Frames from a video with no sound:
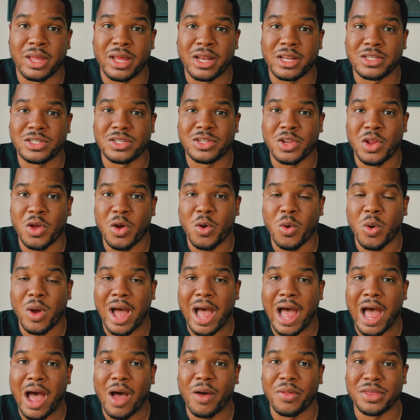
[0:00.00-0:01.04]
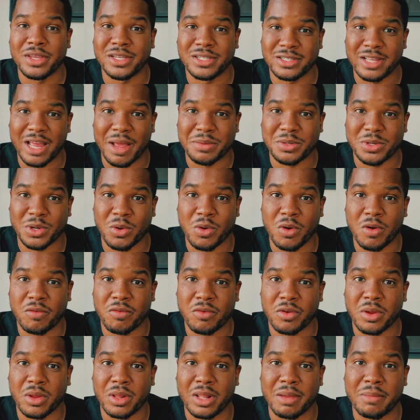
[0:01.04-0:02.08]
Let us know how these stops are going
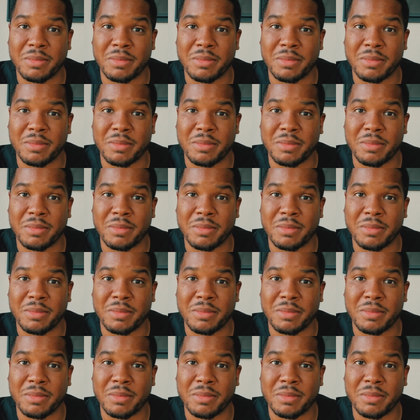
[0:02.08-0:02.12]
for you.